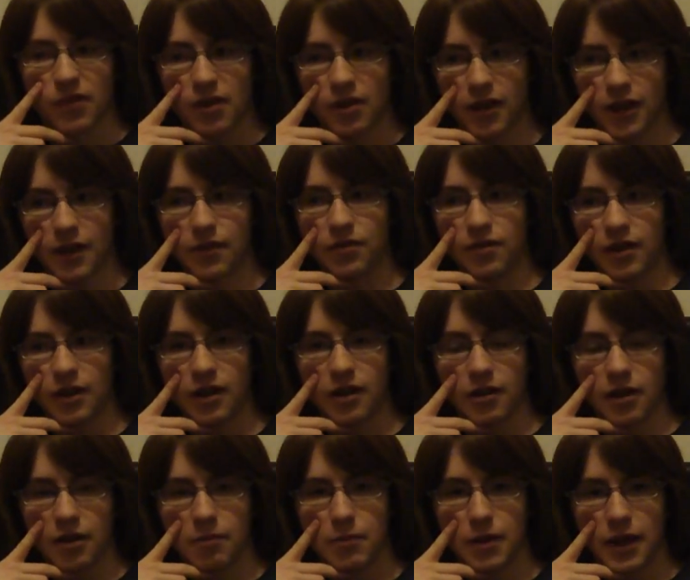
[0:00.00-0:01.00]
like I've seen in,
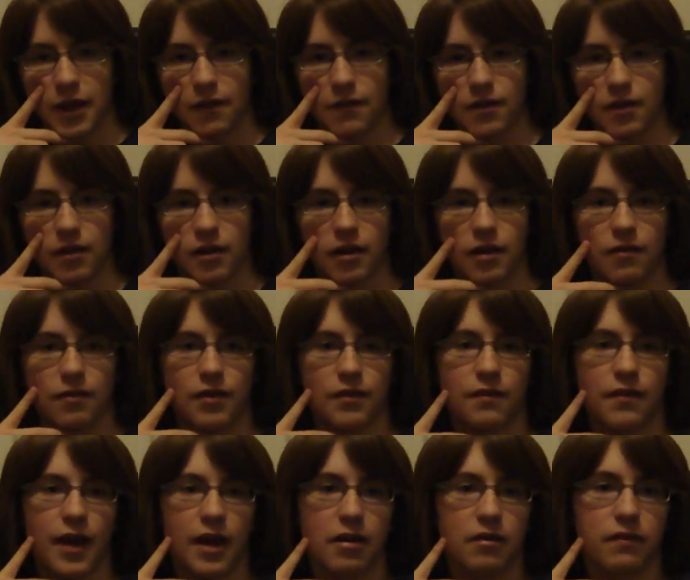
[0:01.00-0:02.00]
in many of the of the
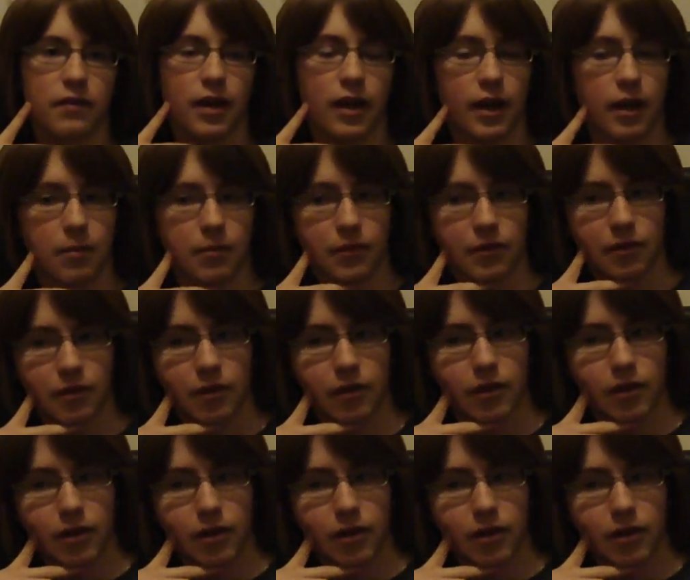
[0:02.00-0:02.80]
Valve games.